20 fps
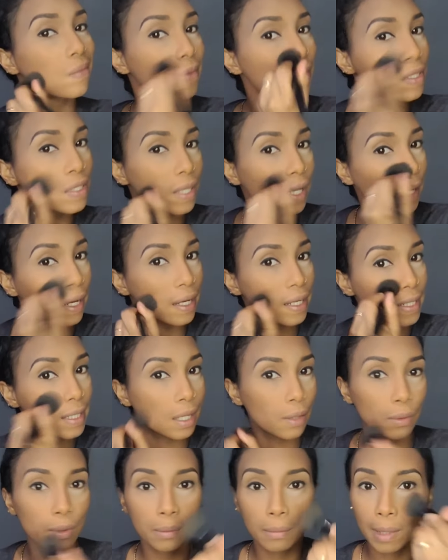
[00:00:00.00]
So like I
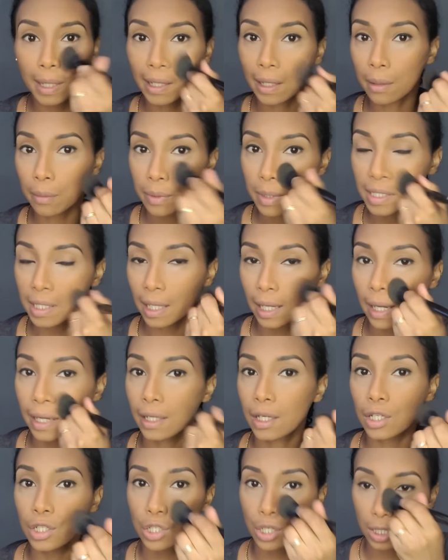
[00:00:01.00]
said, with makeup is a kind
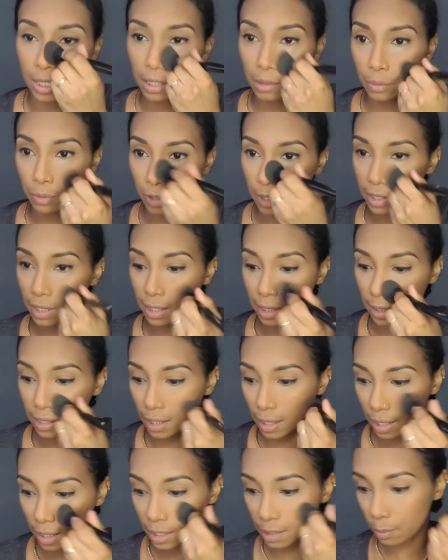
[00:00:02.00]
of trusty process
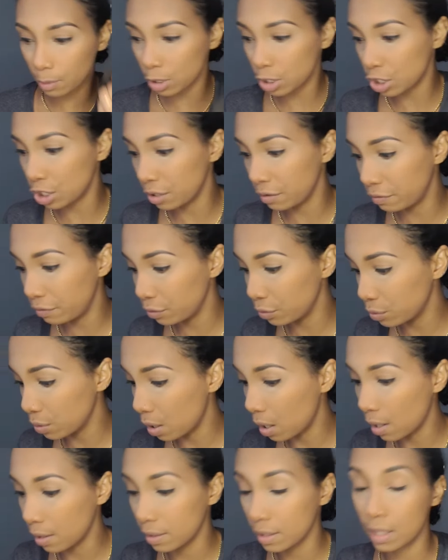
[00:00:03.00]
thing, especially if you
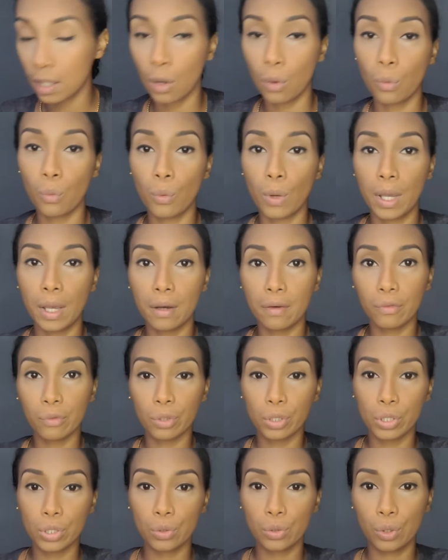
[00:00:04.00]
aren't aware of
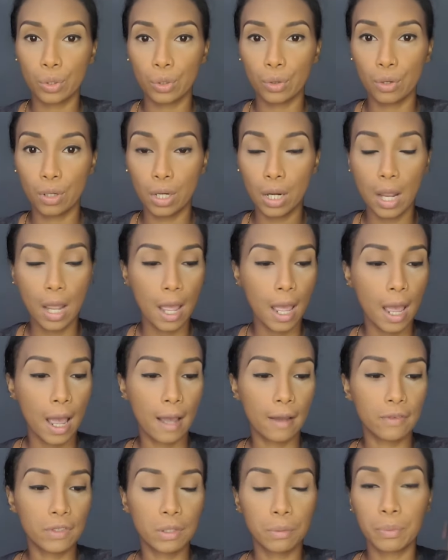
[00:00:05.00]
what's going on. I
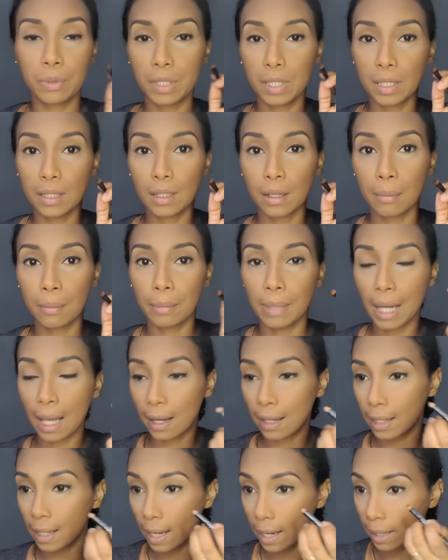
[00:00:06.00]
have to put some
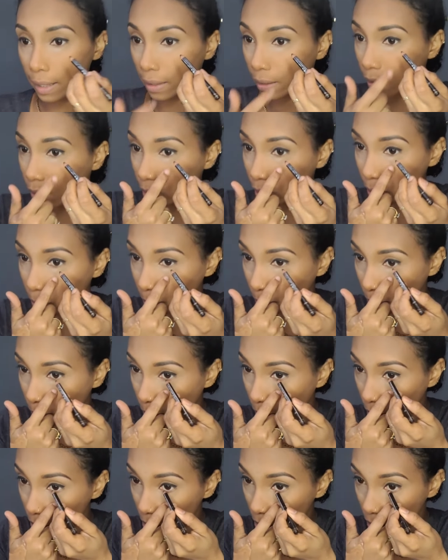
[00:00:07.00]
black liner on the
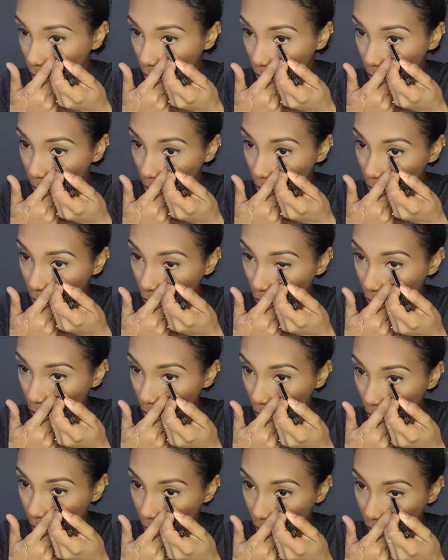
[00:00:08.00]
bottom area
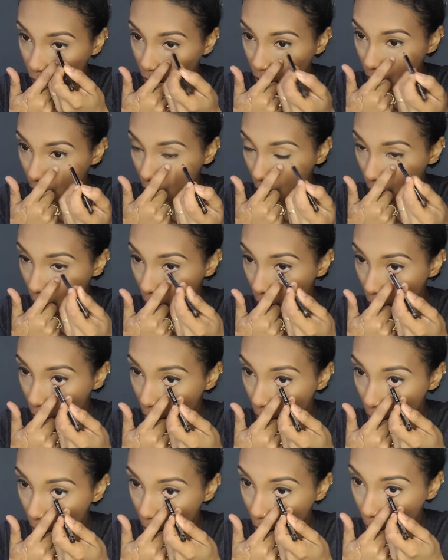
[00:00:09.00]
of the eye
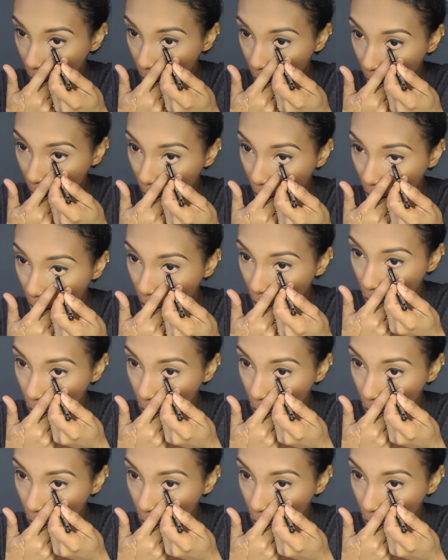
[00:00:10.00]
here, the